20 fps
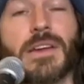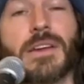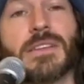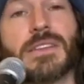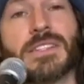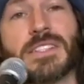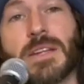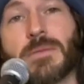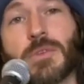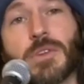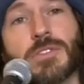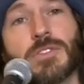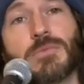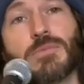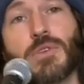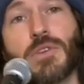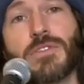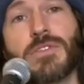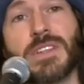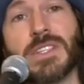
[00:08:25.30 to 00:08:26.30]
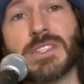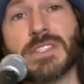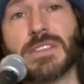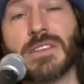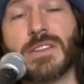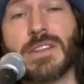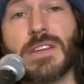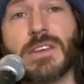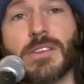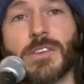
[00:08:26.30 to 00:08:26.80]
The same goes in movies and
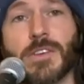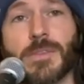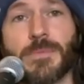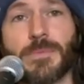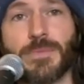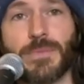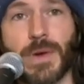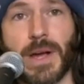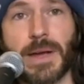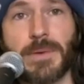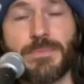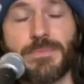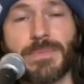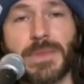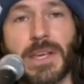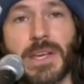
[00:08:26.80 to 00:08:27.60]
theater, right?